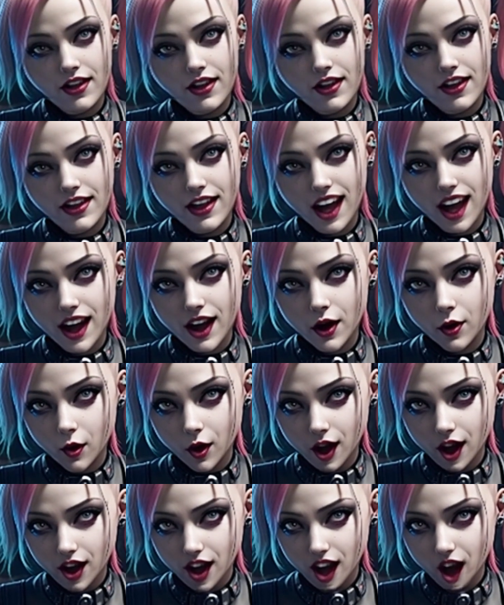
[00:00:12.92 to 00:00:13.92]
Today,
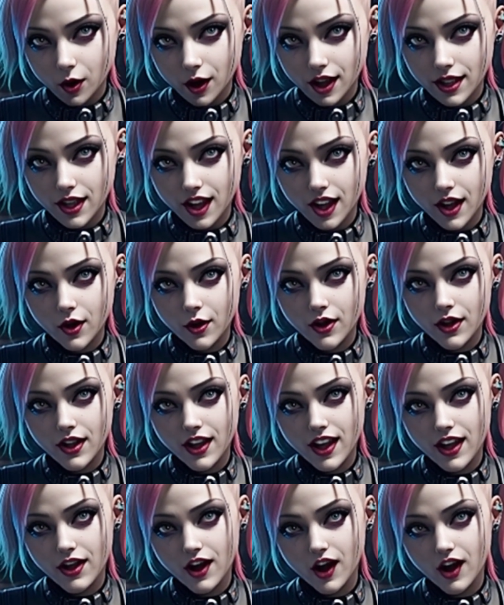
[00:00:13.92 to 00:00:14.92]
we are going to use
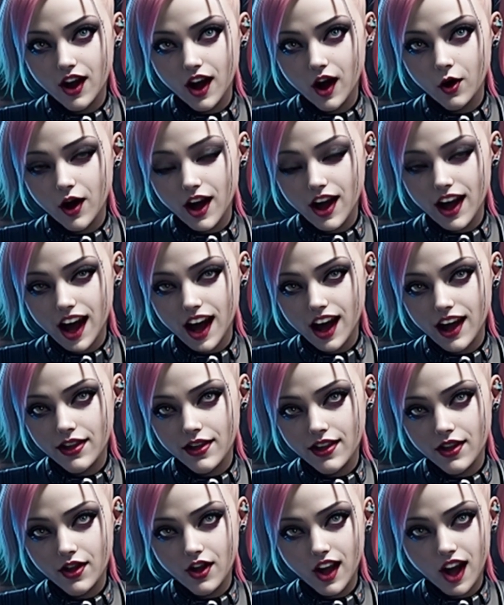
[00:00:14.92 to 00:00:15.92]
Leonardo A I
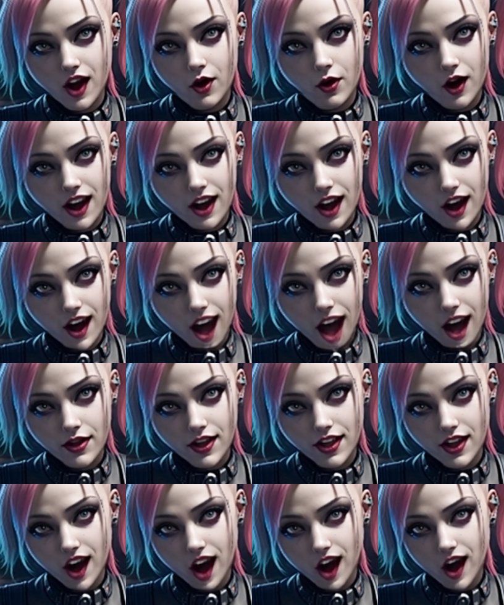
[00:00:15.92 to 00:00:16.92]
to generate our
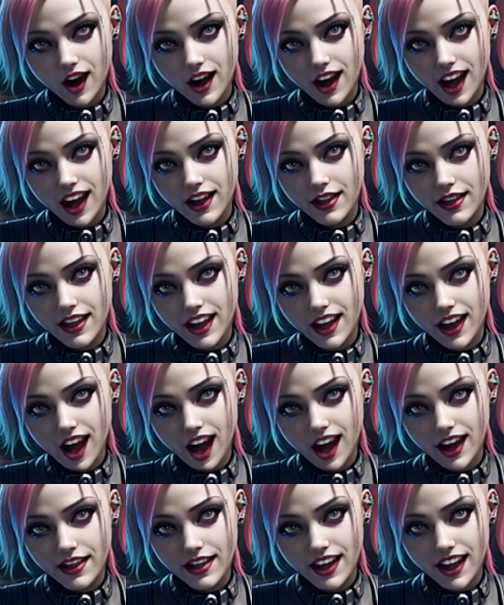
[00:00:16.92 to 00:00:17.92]
avatar and D
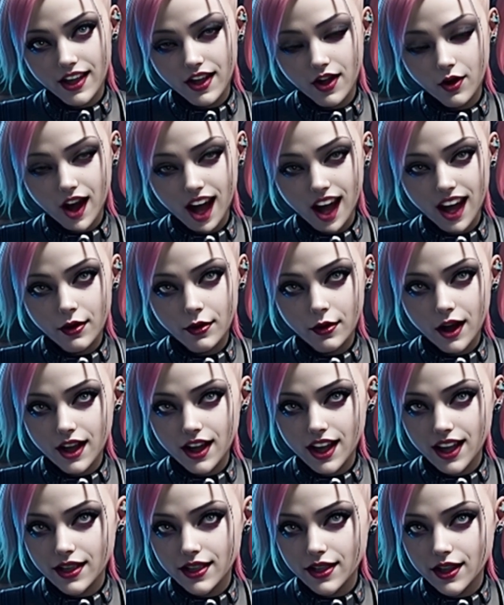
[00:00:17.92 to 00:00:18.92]
I D to
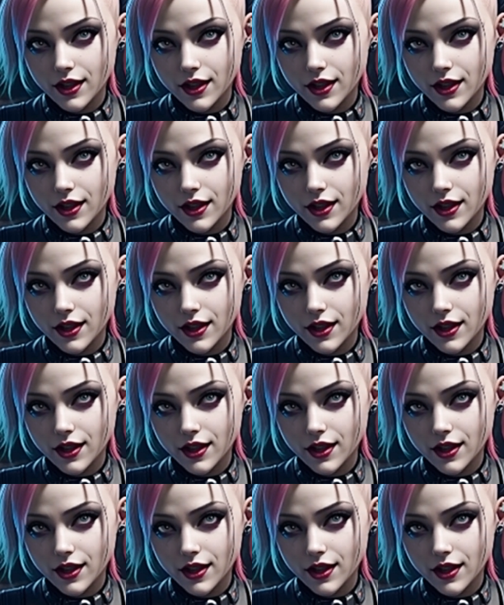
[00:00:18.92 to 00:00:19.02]
animate it.